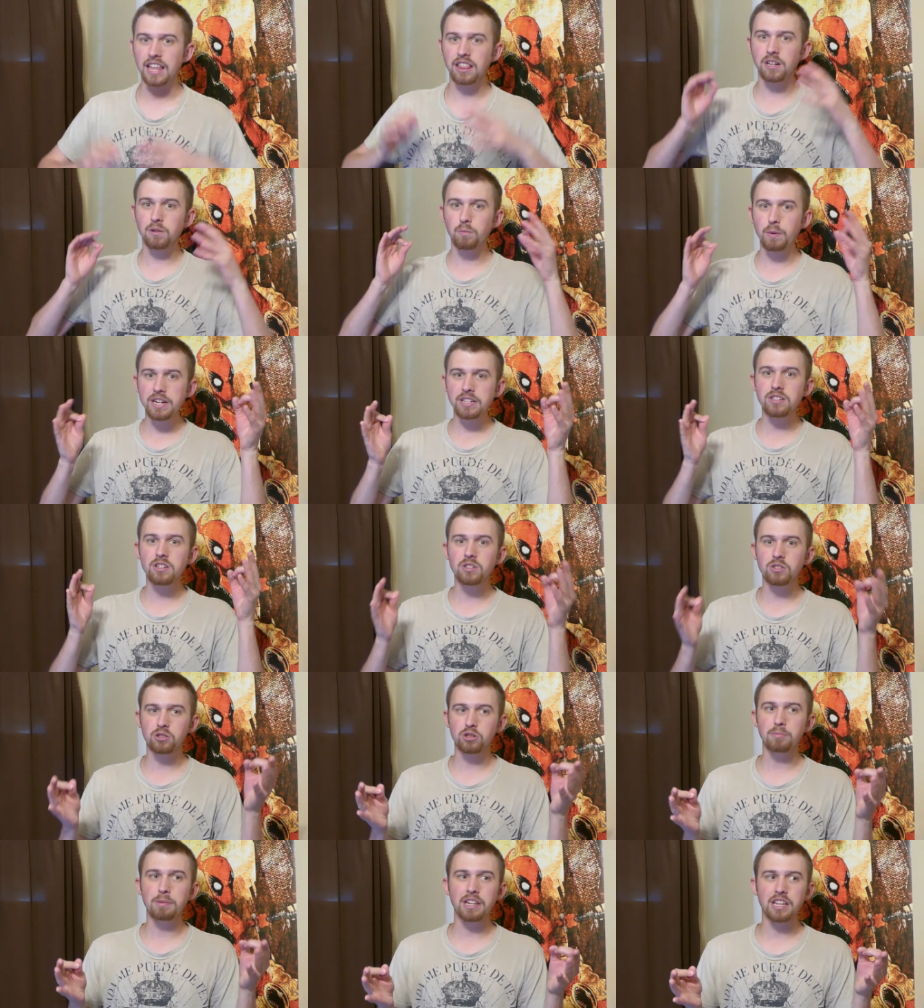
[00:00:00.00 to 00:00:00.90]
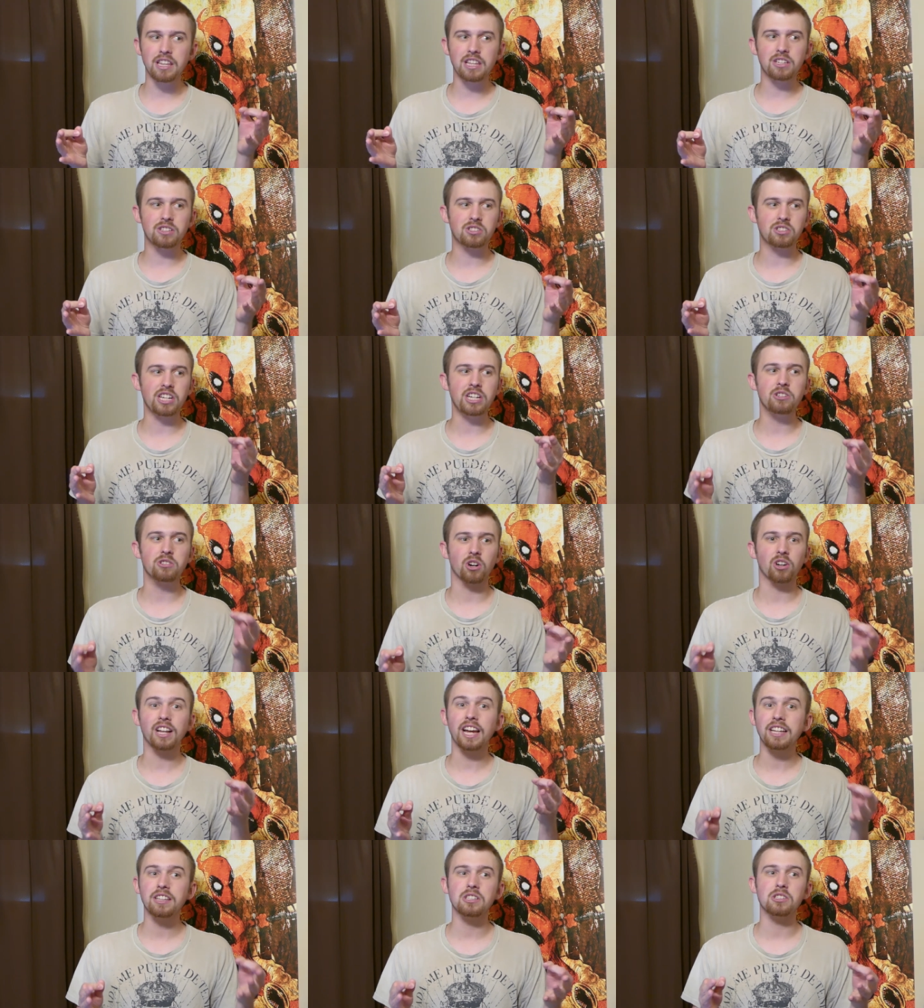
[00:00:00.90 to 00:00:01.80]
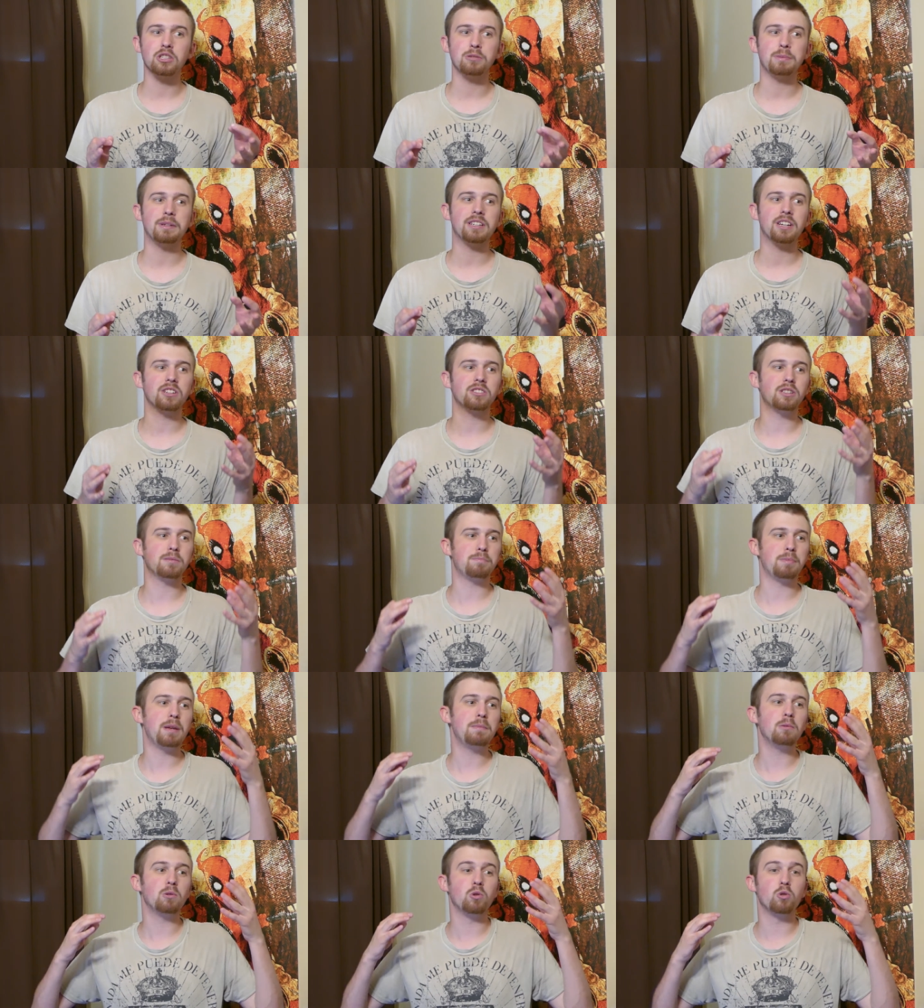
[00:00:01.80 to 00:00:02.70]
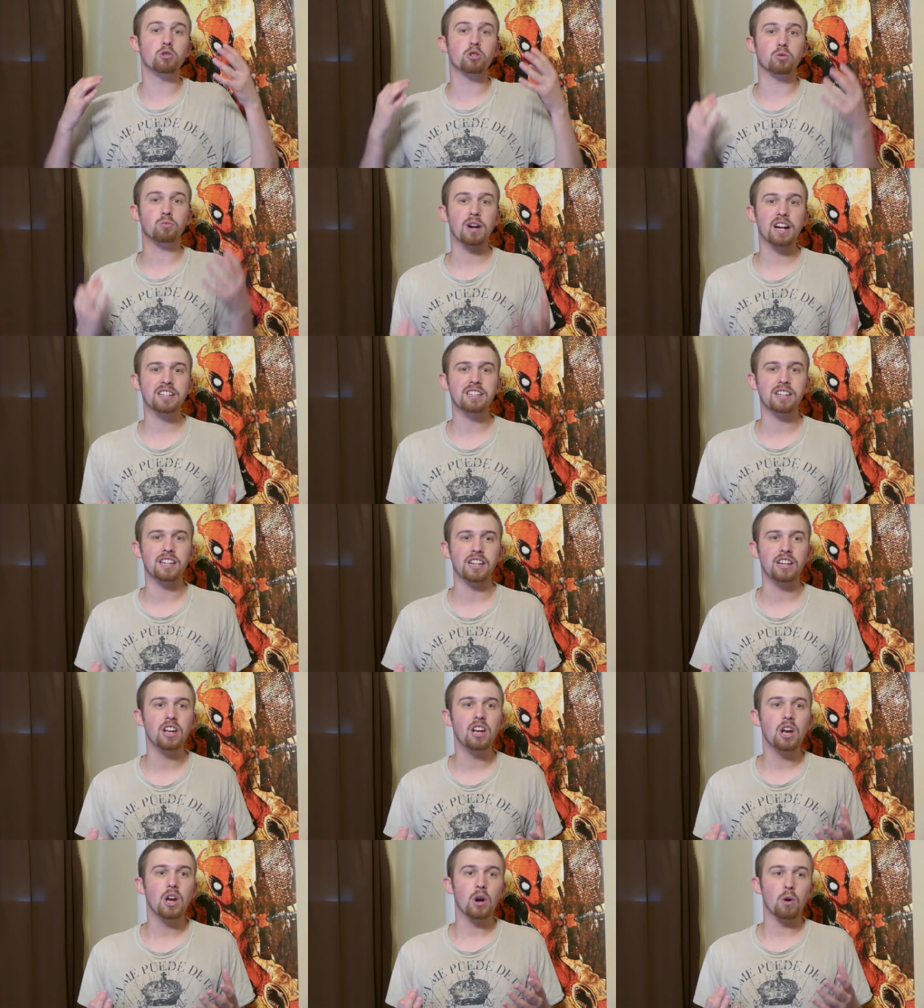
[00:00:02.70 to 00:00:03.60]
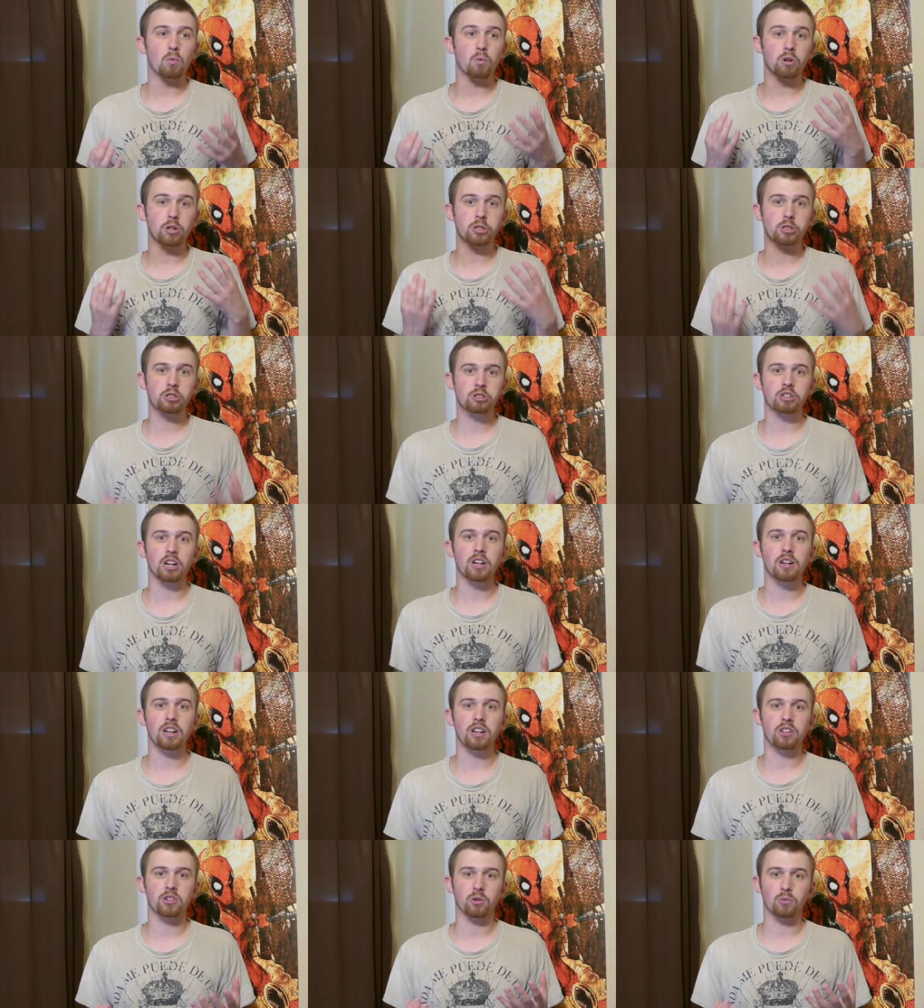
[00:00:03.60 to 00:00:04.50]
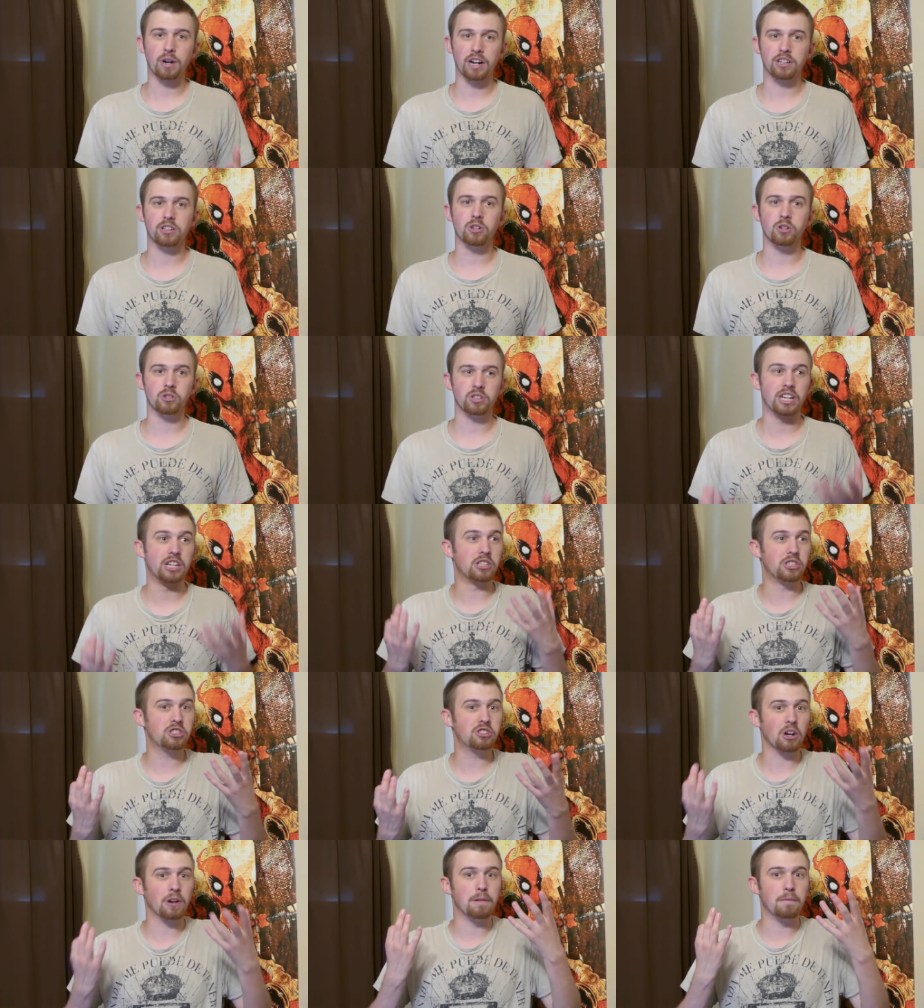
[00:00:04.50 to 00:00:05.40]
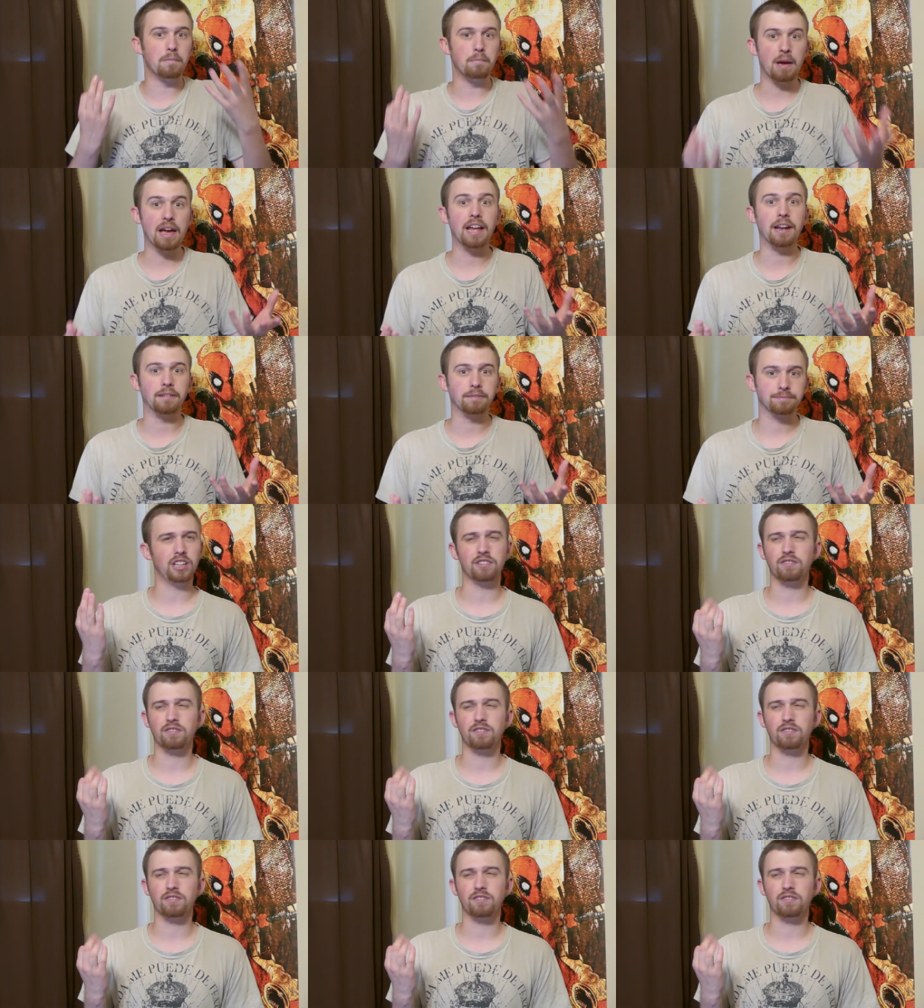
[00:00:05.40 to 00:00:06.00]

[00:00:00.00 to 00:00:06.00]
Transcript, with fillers: And the reason so many of these scenes are like this is because the people who directed it were stunt directors and stunt men.